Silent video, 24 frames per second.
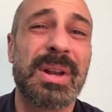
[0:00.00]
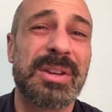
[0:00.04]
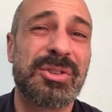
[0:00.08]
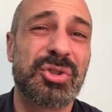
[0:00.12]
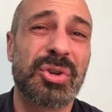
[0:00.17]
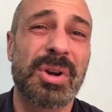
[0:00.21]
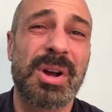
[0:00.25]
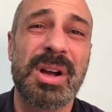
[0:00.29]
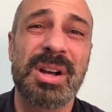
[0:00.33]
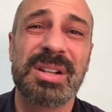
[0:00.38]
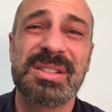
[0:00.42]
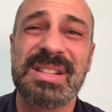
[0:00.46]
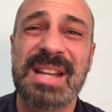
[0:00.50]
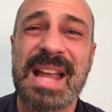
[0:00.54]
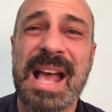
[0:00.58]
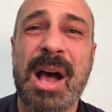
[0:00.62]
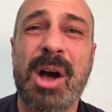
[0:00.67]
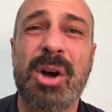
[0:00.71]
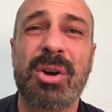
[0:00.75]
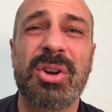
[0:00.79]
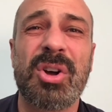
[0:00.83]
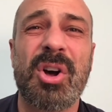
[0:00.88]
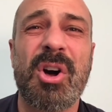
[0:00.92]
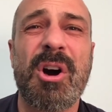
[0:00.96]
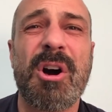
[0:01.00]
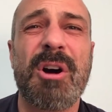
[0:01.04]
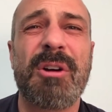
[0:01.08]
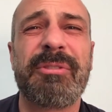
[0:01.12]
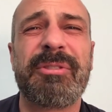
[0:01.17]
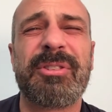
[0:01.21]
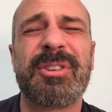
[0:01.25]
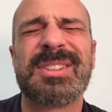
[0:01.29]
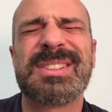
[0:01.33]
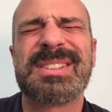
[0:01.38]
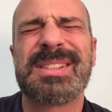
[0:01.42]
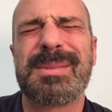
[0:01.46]
to drugs and alcohol
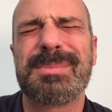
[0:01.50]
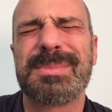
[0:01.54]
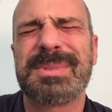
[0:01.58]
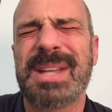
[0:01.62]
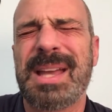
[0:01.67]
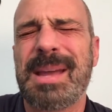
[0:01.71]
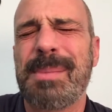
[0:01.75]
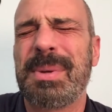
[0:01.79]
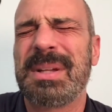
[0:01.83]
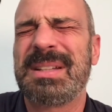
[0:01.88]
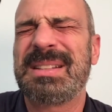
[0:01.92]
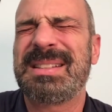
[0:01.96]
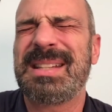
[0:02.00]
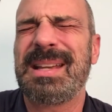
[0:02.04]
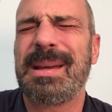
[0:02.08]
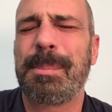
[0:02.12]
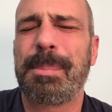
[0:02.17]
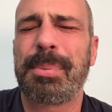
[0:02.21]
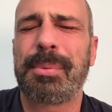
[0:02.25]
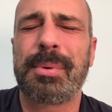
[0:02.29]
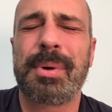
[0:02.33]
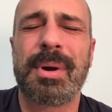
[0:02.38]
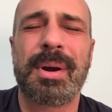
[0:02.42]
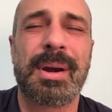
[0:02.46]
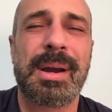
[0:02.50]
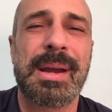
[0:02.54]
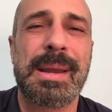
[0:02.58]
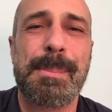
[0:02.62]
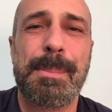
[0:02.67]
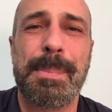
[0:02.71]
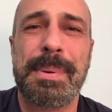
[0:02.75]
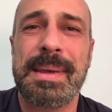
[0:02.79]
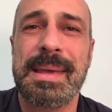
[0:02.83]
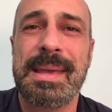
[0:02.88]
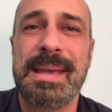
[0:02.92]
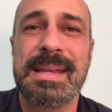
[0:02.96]
for some type of temporary
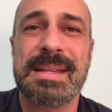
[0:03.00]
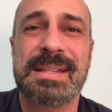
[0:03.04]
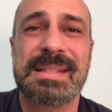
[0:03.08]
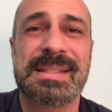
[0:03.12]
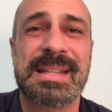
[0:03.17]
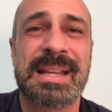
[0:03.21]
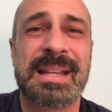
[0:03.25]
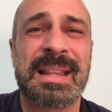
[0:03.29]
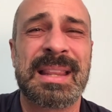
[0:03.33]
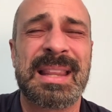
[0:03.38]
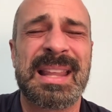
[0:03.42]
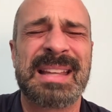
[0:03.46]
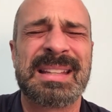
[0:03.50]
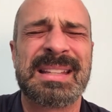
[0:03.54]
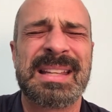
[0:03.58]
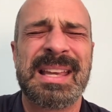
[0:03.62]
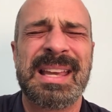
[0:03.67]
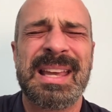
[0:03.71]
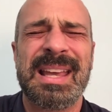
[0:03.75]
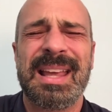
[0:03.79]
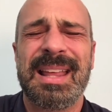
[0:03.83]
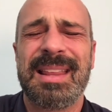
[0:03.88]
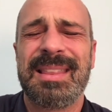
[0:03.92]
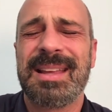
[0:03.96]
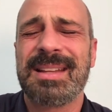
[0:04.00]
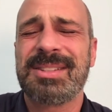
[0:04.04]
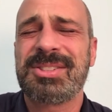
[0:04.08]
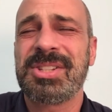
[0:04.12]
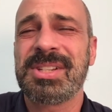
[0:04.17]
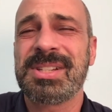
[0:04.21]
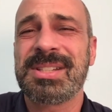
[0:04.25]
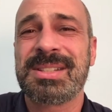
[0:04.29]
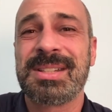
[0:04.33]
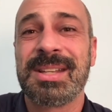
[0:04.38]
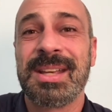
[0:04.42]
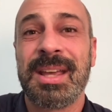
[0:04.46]
peace that
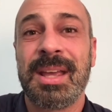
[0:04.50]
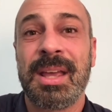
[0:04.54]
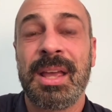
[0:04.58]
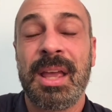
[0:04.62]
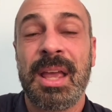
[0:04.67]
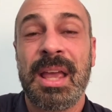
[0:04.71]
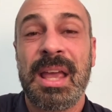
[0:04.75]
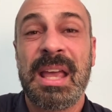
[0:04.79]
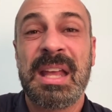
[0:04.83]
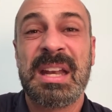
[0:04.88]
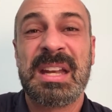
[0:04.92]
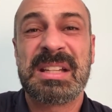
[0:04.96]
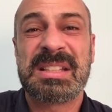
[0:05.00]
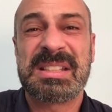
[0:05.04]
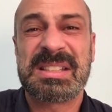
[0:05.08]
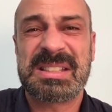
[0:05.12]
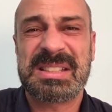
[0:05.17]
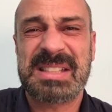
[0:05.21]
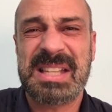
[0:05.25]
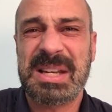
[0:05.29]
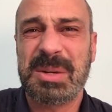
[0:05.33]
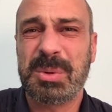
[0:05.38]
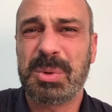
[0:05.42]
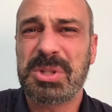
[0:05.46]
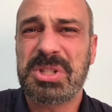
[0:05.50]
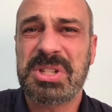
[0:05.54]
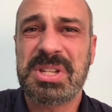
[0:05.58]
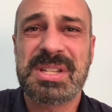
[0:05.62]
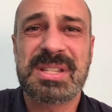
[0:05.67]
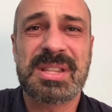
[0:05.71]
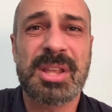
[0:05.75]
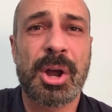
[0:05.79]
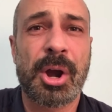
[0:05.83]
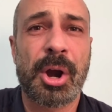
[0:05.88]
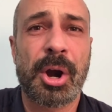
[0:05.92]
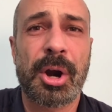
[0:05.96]
just, it
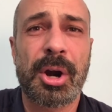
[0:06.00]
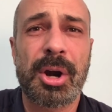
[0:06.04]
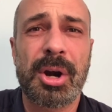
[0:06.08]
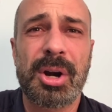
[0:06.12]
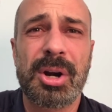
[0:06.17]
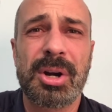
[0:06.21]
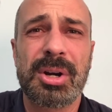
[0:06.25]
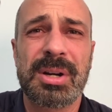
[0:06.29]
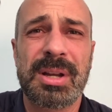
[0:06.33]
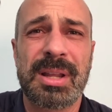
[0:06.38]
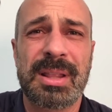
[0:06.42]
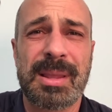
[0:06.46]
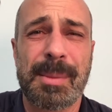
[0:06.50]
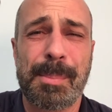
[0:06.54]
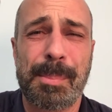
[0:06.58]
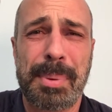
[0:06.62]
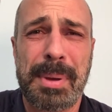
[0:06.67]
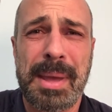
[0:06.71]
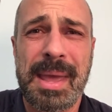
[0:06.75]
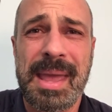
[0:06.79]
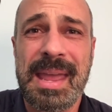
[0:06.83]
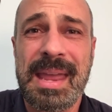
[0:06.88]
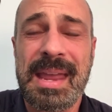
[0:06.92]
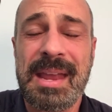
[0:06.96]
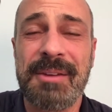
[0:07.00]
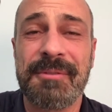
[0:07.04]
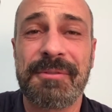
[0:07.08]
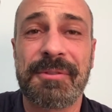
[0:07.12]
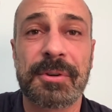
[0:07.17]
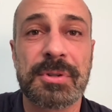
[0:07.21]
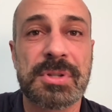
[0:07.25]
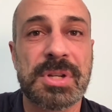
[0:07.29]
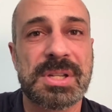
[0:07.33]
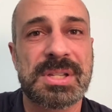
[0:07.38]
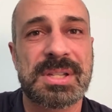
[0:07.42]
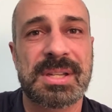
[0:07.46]
extinguishes the hurt and the pain
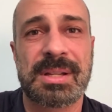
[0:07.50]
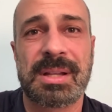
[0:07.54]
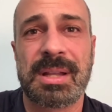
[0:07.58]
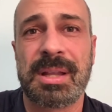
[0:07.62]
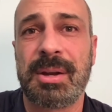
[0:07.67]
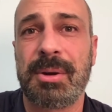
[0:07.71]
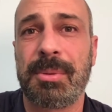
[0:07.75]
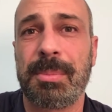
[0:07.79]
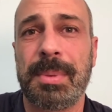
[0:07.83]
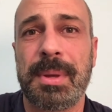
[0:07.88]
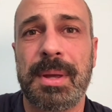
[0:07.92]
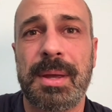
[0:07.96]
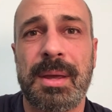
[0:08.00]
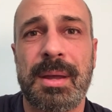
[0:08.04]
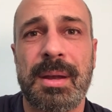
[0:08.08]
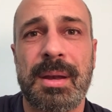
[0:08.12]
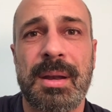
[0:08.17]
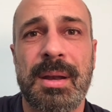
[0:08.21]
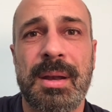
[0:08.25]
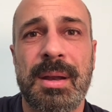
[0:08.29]
for just a little bit.